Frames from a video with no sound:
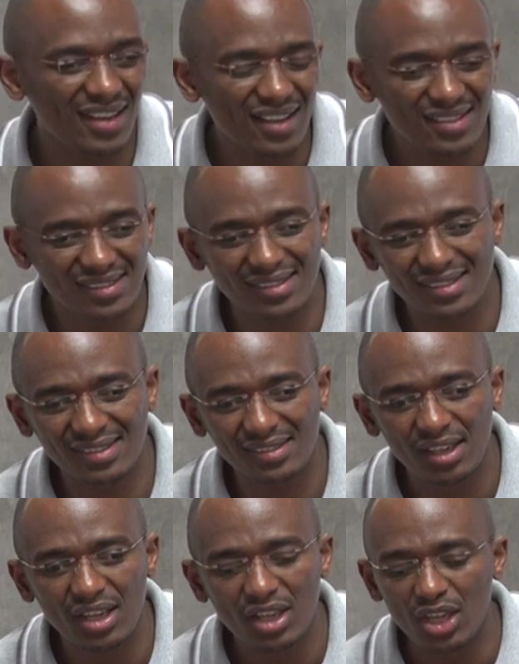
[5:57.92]
yes,
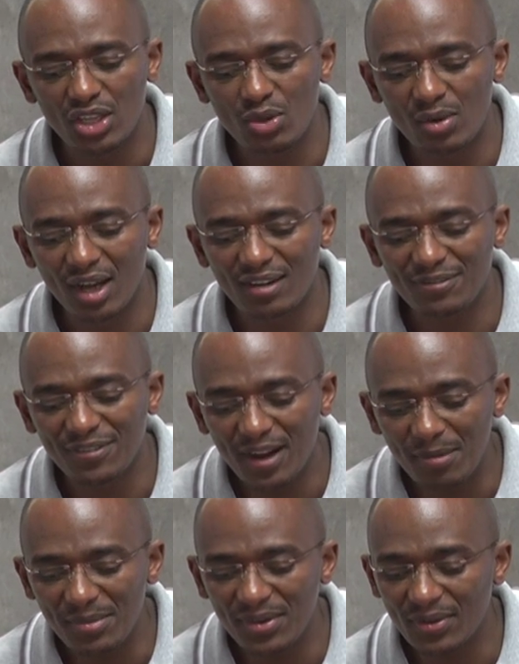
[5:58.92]
you can
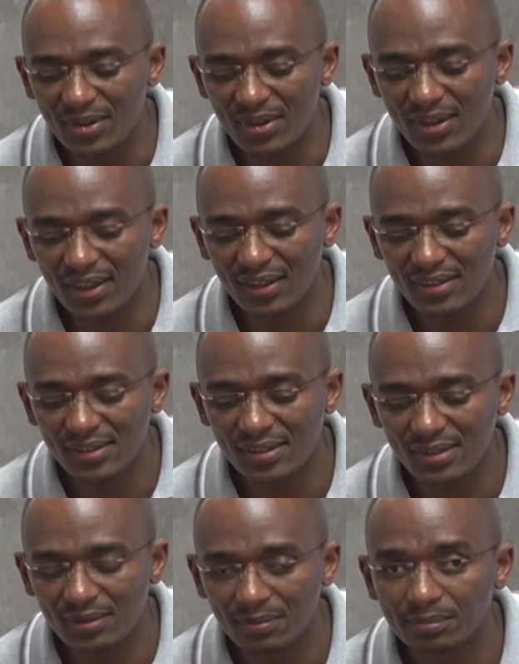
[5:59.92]
farm
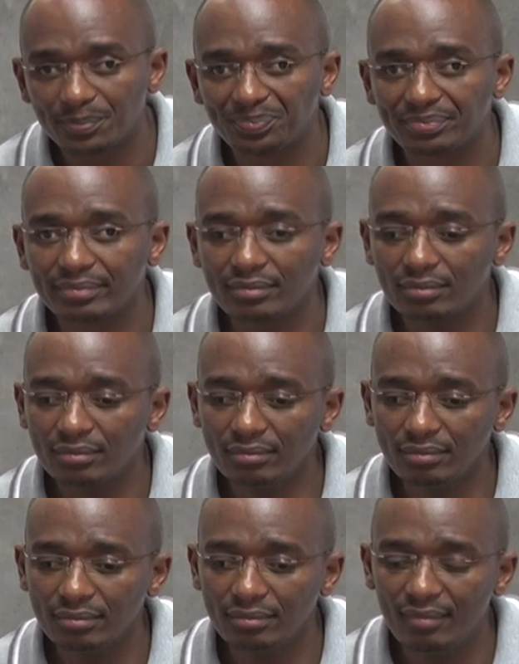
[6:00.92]
crickets,
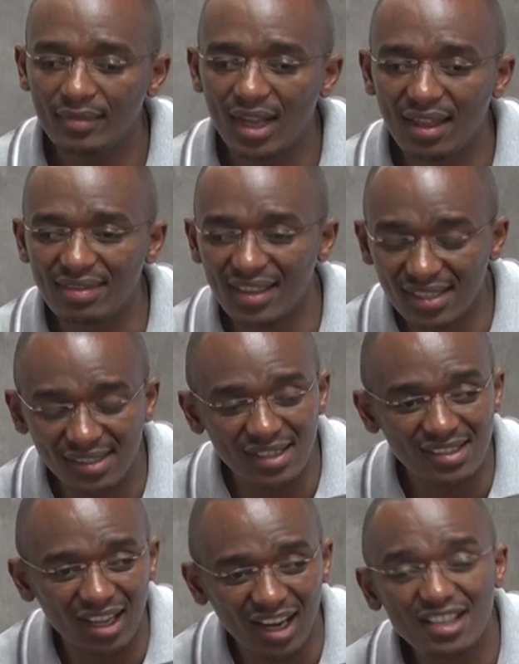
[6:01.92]
and this
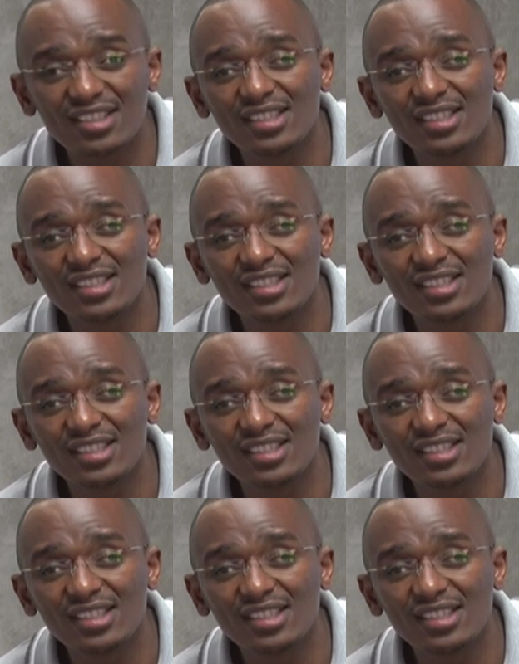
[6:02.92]
is a large